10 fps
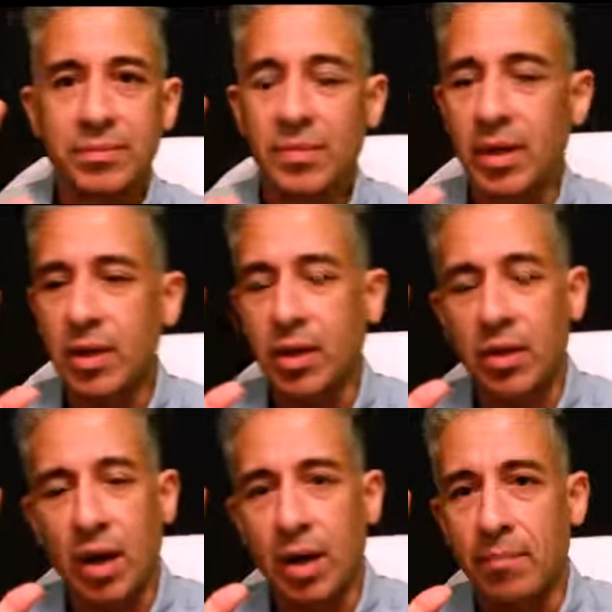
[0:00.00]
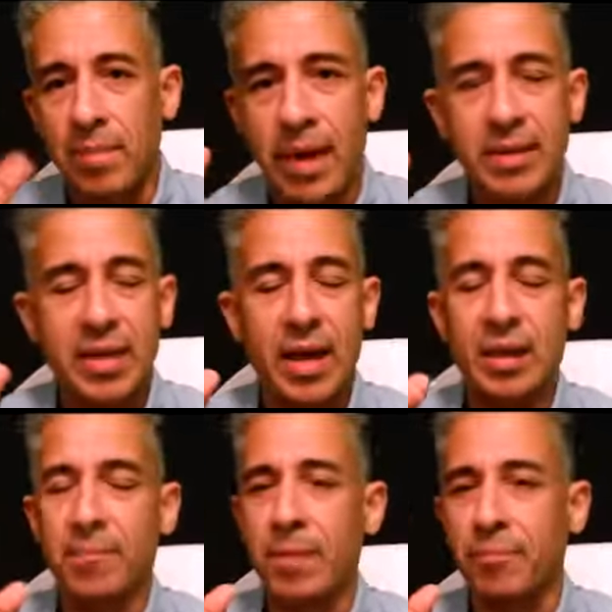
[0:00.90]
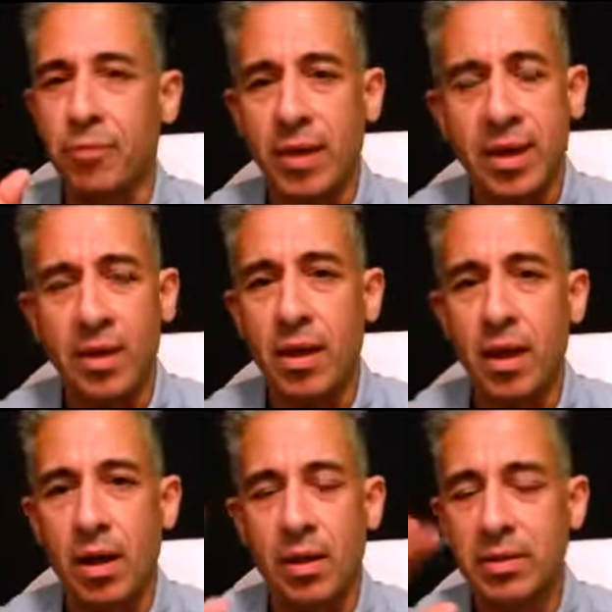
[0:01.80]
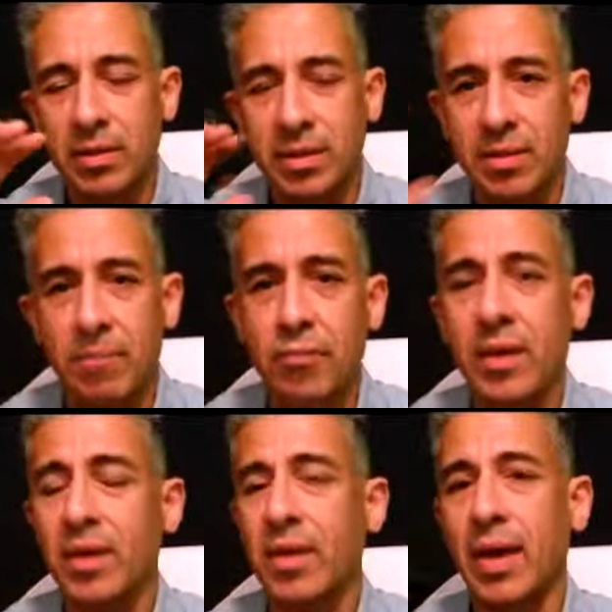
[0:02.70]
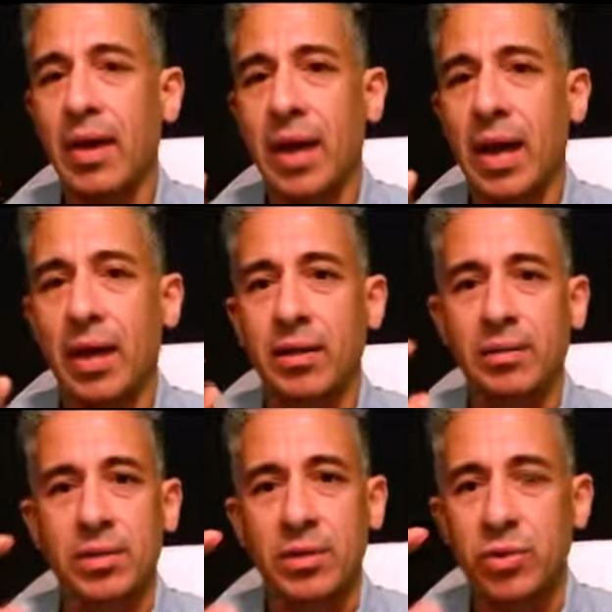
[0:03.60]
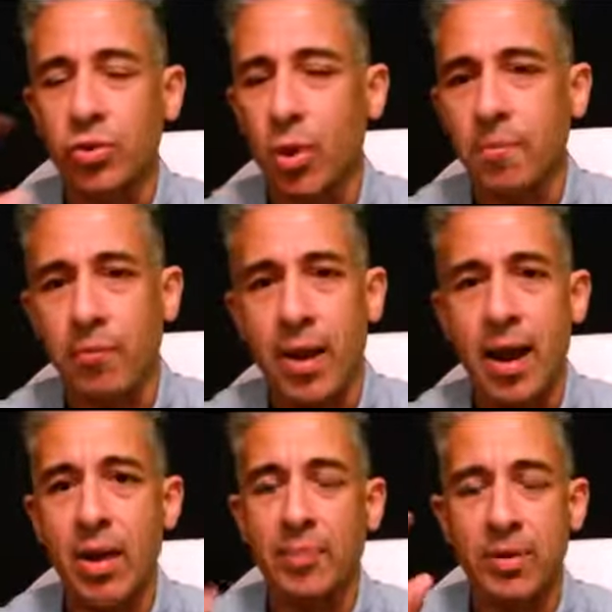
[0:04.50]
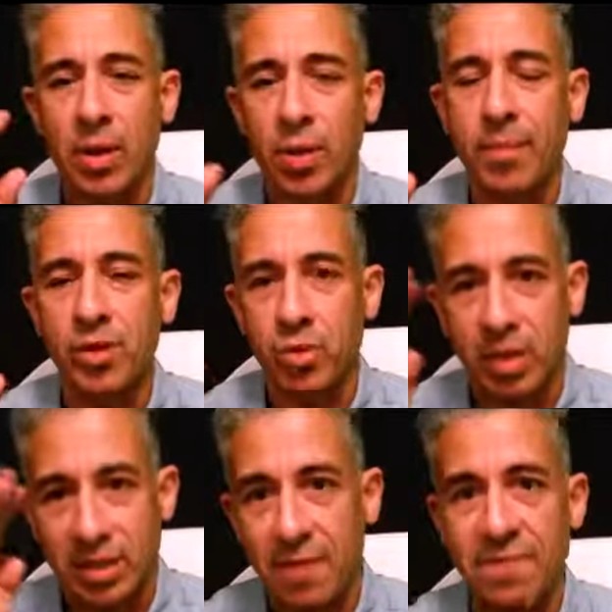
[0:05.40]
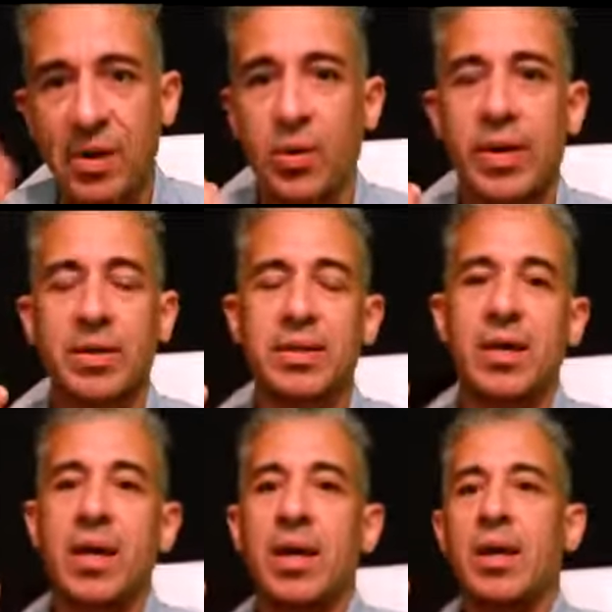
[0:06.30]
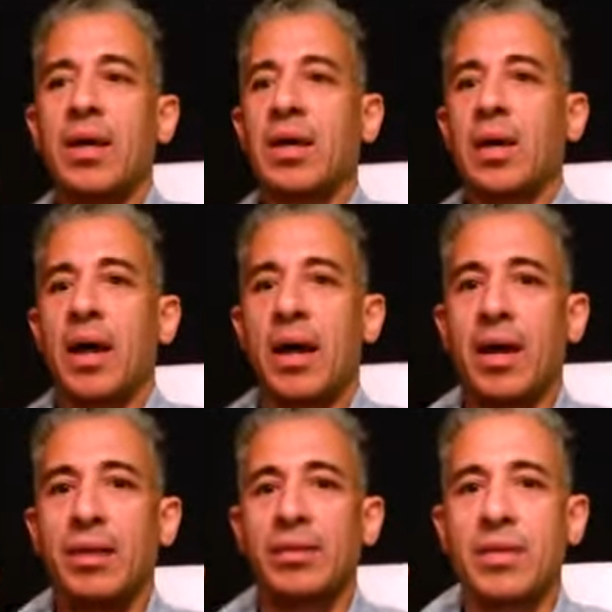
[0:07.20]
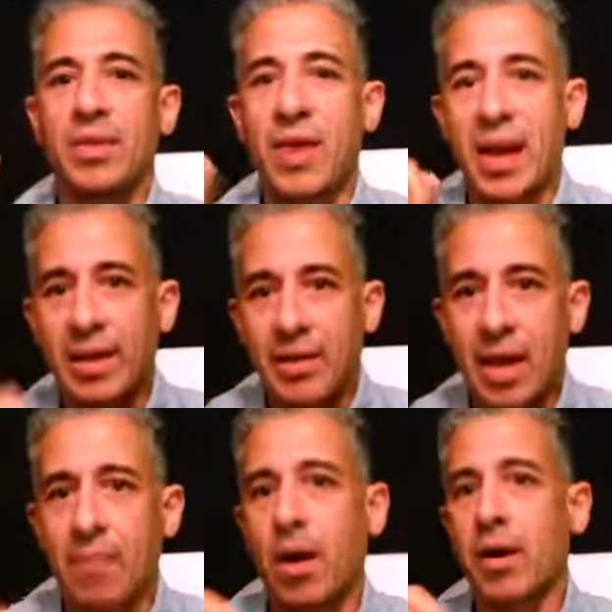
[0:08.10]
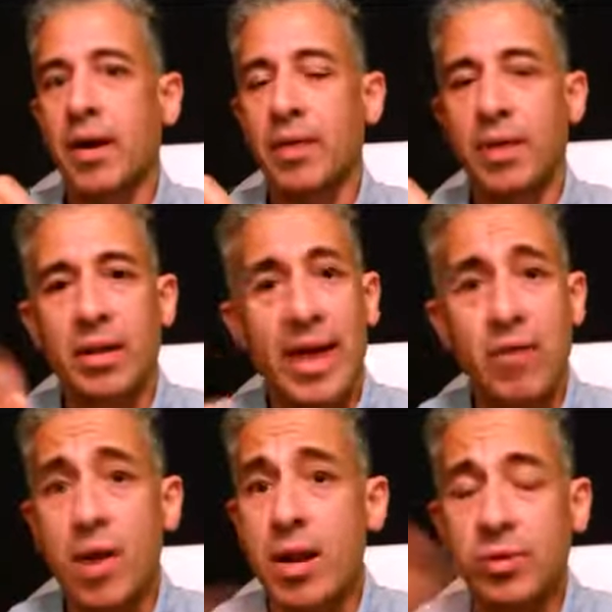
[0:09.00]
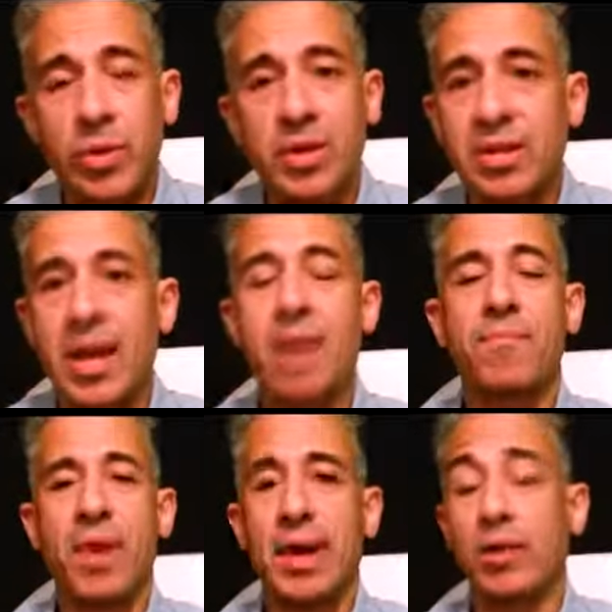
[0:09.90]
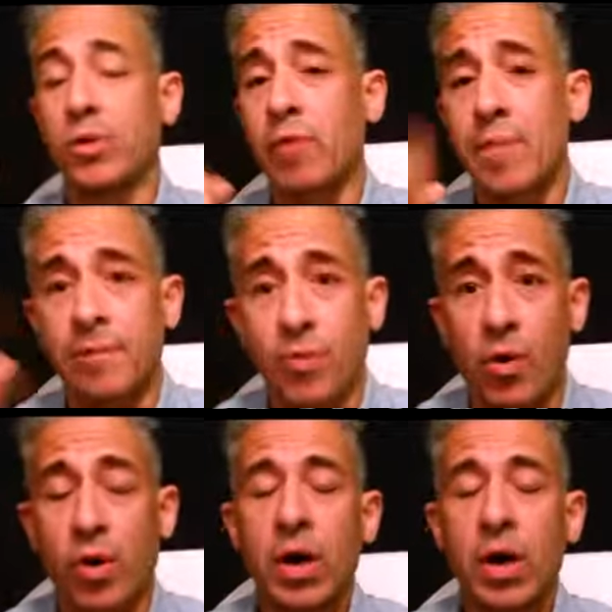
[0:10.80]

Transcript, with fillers: you know uh, meditated a bit, breathe, uh, uh did some breathing and short prayer because I want to make sure I stay focused. And then I came on here. Then later on, I'll do the same thing. I'll do it right before